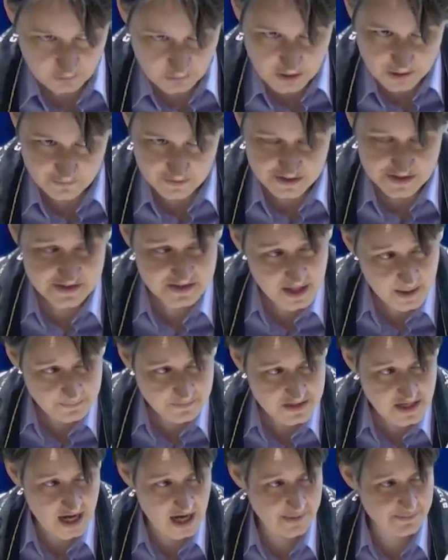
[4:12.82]
some
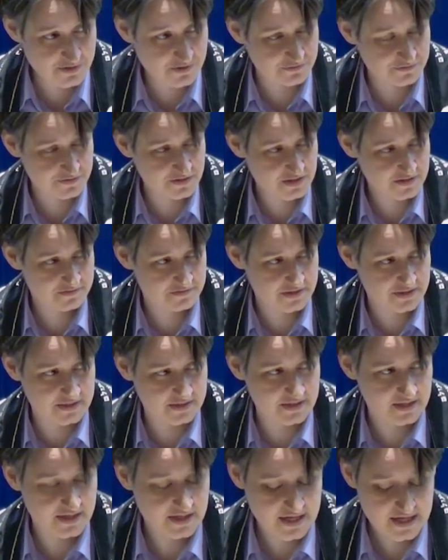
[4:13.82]
types of
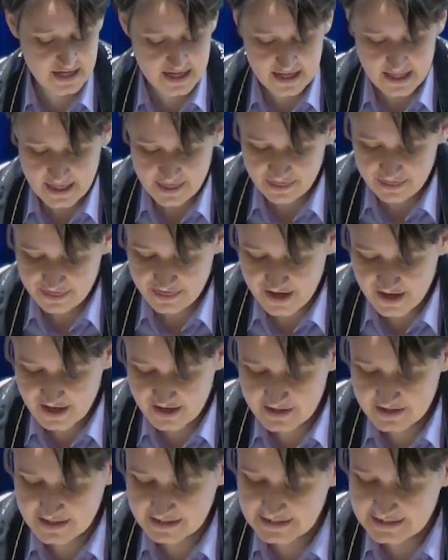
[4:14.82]
giving, they
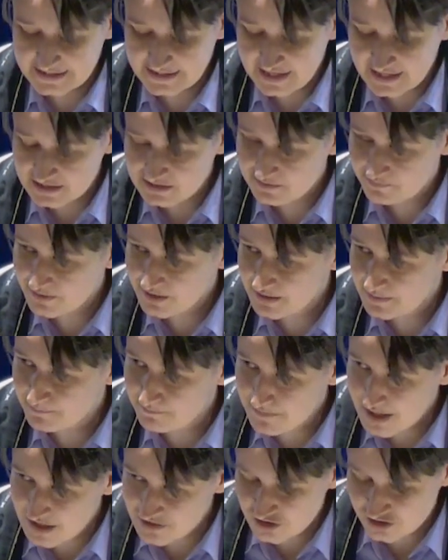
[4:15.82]
cannot be
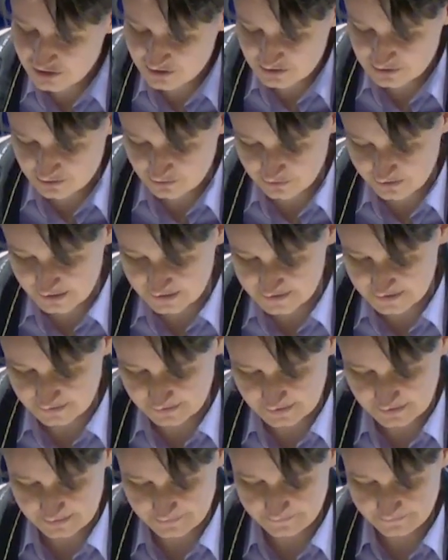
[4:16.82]
measured so
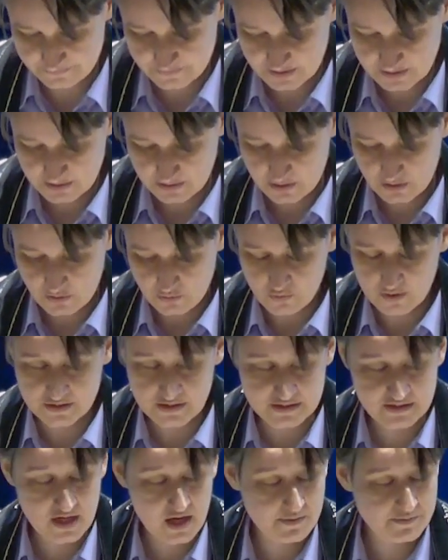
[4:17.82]
easily. When
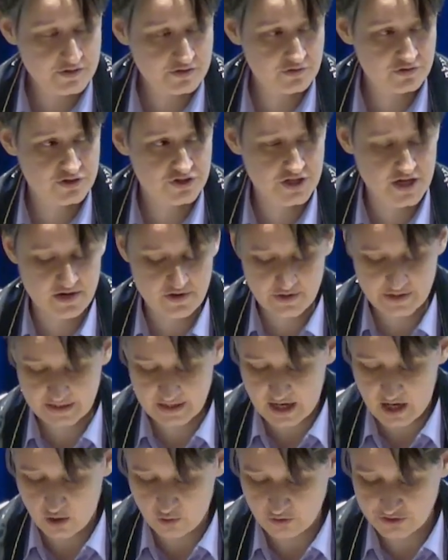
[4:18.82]
it comes to sharing
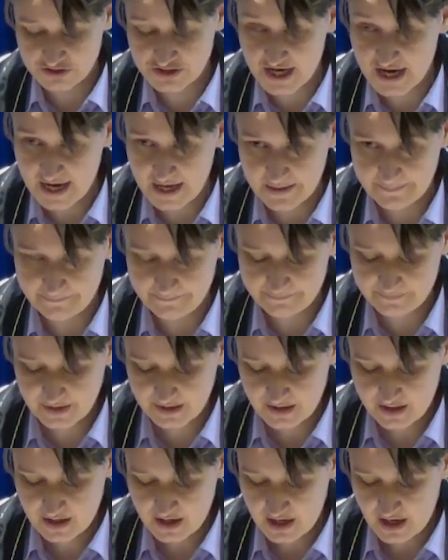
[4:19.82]
our time,
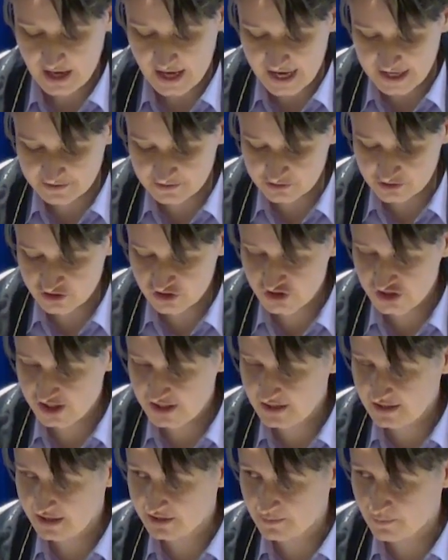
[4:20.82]
energy,
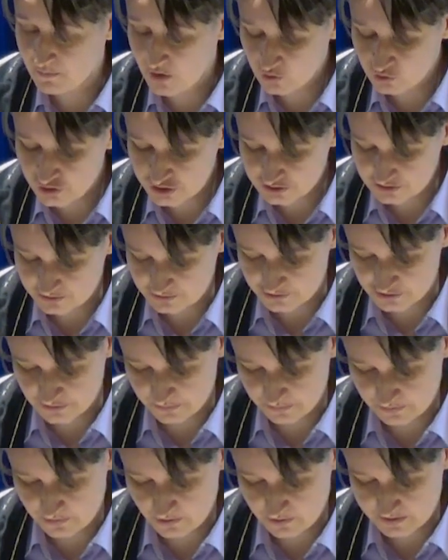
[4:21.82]
and emotional
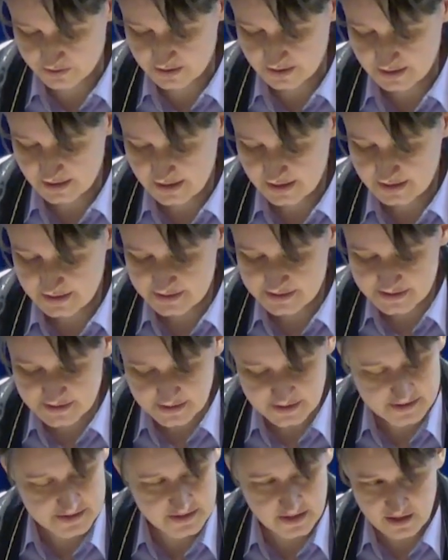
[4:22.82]
support,
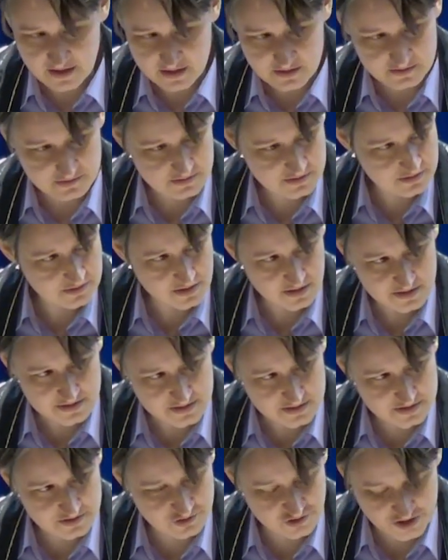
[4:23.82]
things aren't
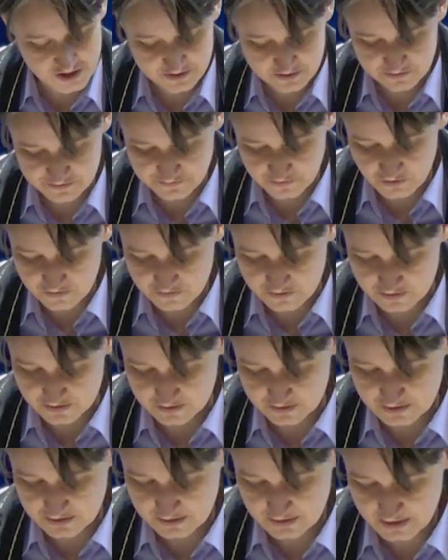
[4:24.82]
as straightforward
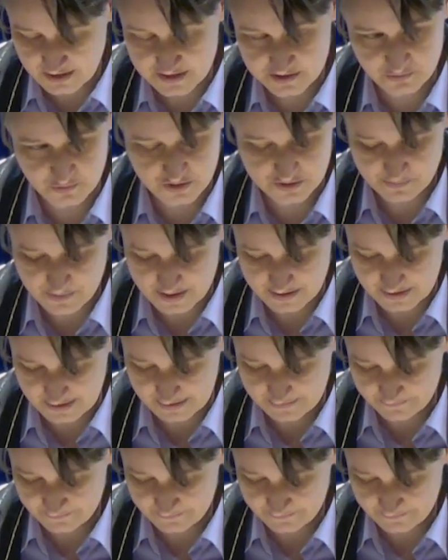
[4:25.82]
as with money.